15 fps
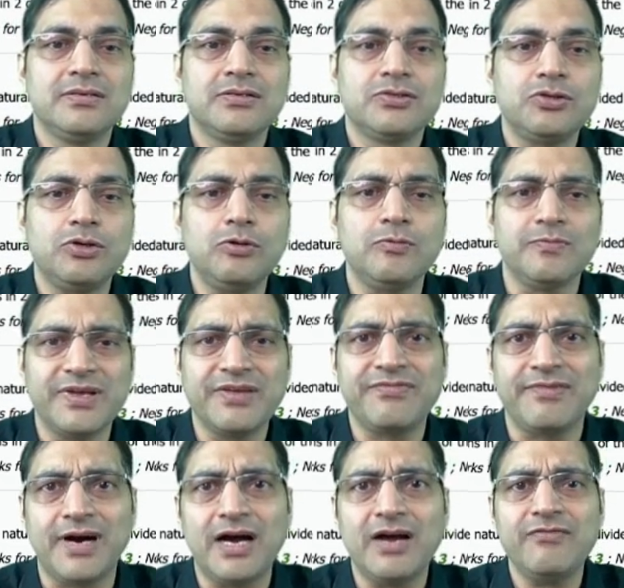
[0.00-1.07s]
So
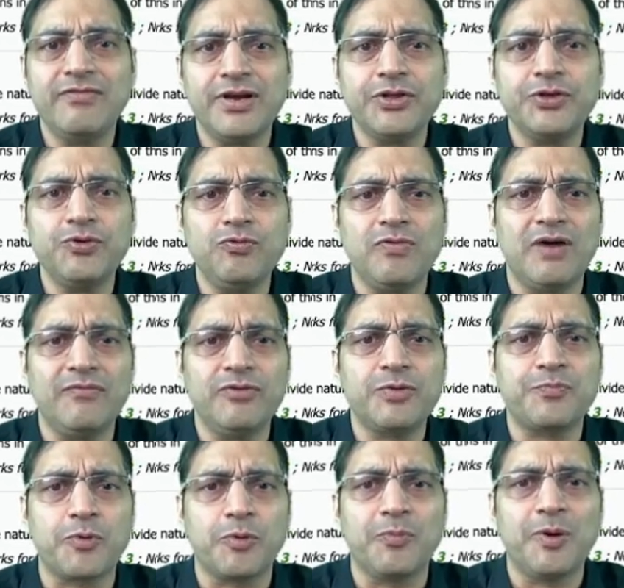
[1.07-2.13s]
if I were you, I
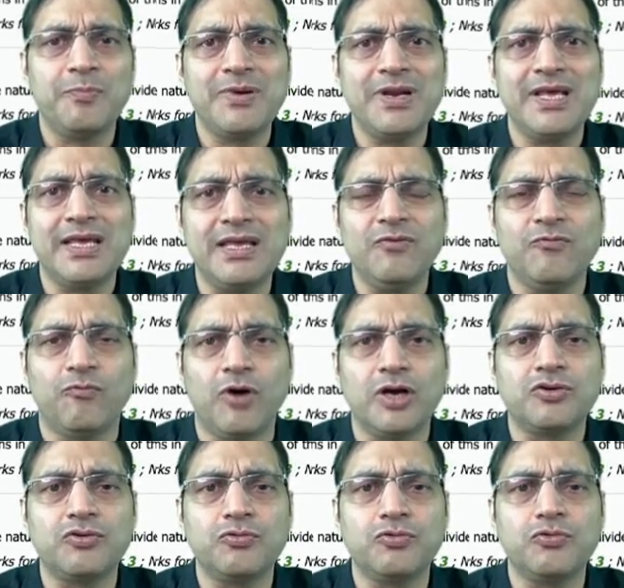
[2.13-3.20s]
would probably
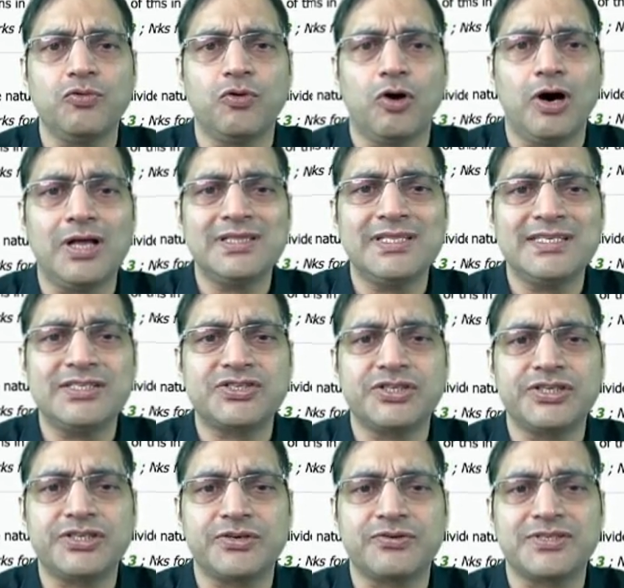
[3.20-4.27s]
want to do all these
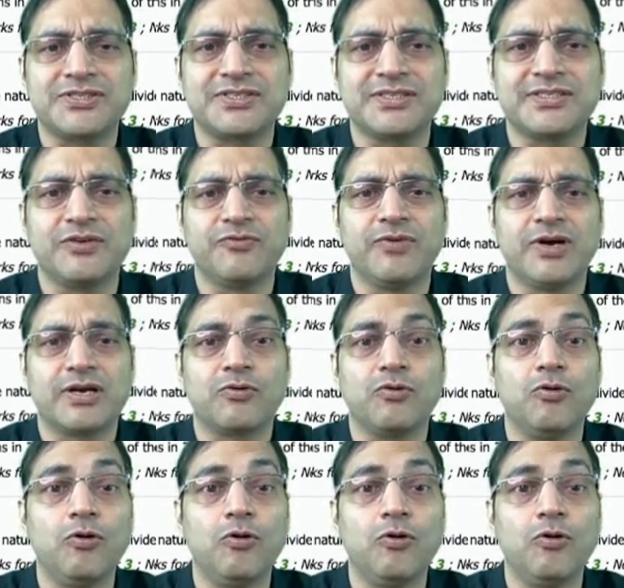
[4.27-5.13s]
TITA questions in one go.